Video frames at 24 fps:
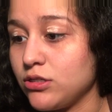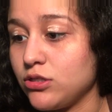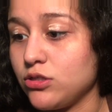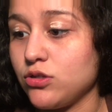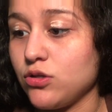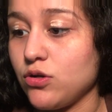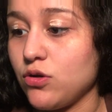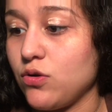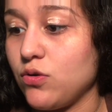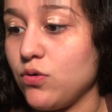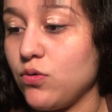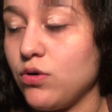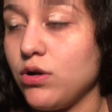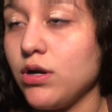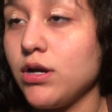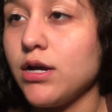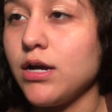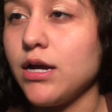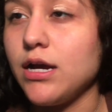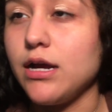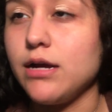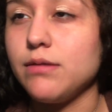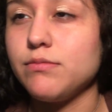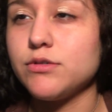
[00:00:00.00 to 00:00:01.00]
So
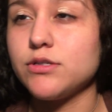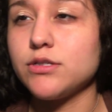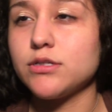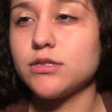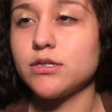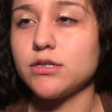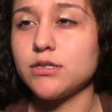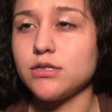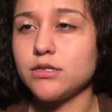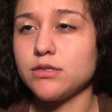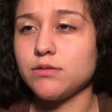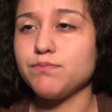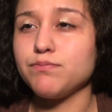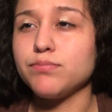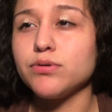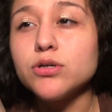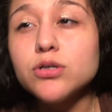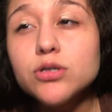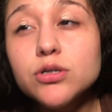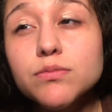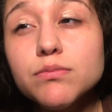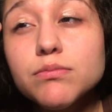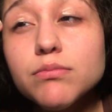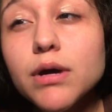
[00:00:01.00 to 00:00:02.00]
I'm just gonna
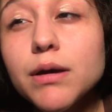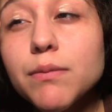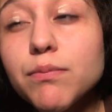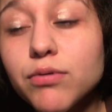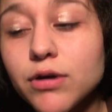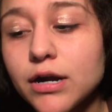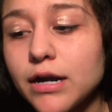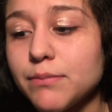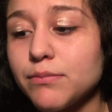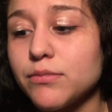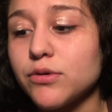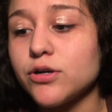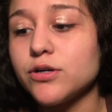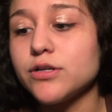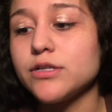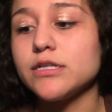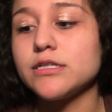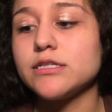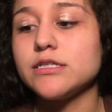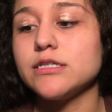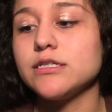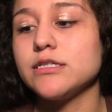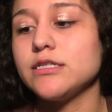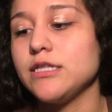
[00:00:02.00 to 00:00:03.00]
put my primer.
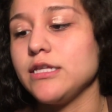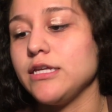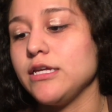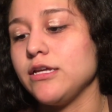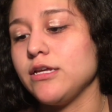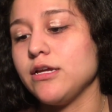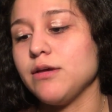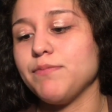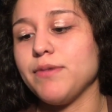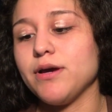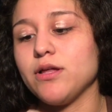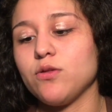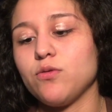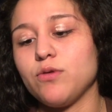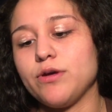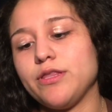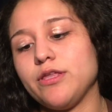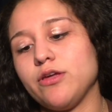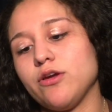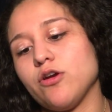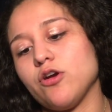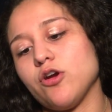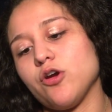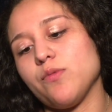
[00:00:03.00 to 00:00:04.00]
This is the, by the way,
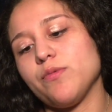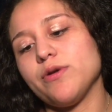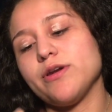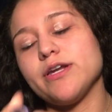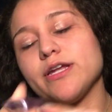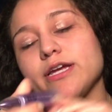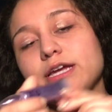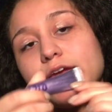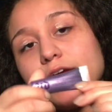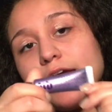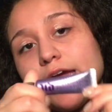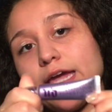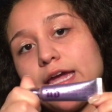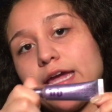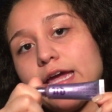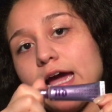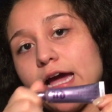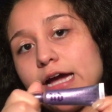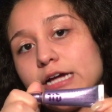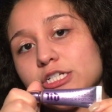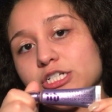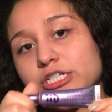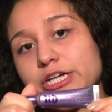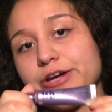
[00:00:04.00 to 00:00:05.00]
the Urban Decay
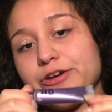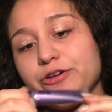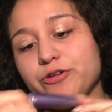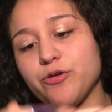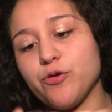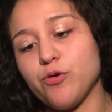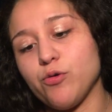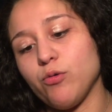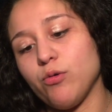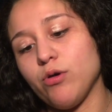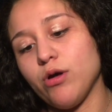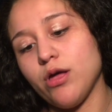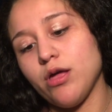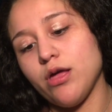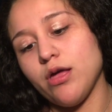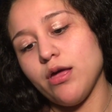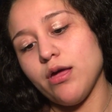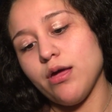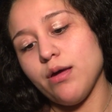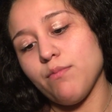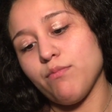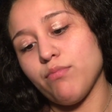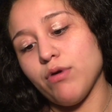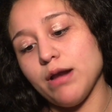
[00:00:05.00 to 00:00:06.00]
eyeshadow
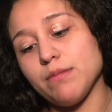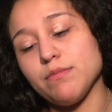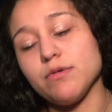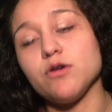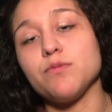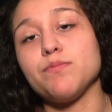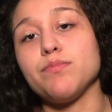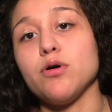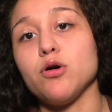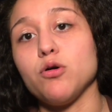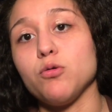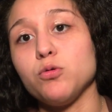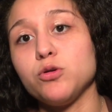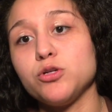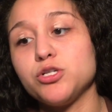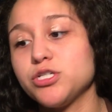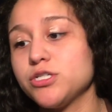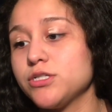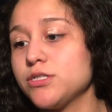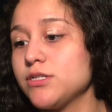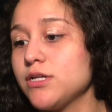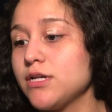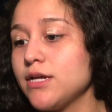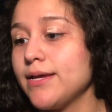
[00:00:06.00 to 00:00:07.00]
primer
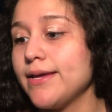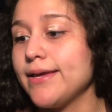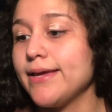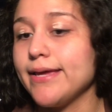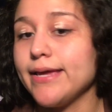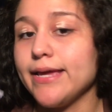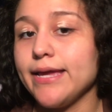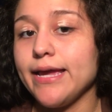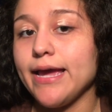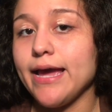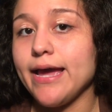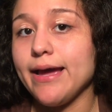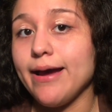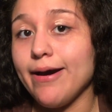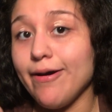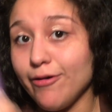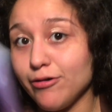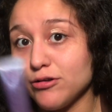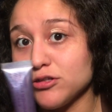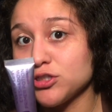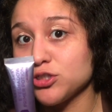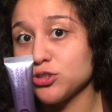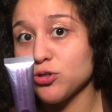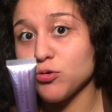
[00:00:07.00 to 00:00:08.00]
potion,
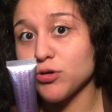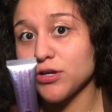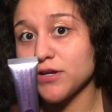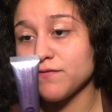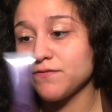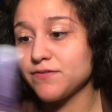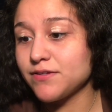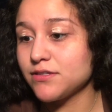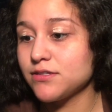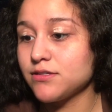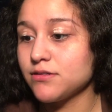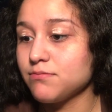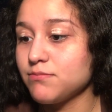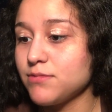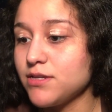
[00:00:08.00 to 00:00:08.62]
also gifted to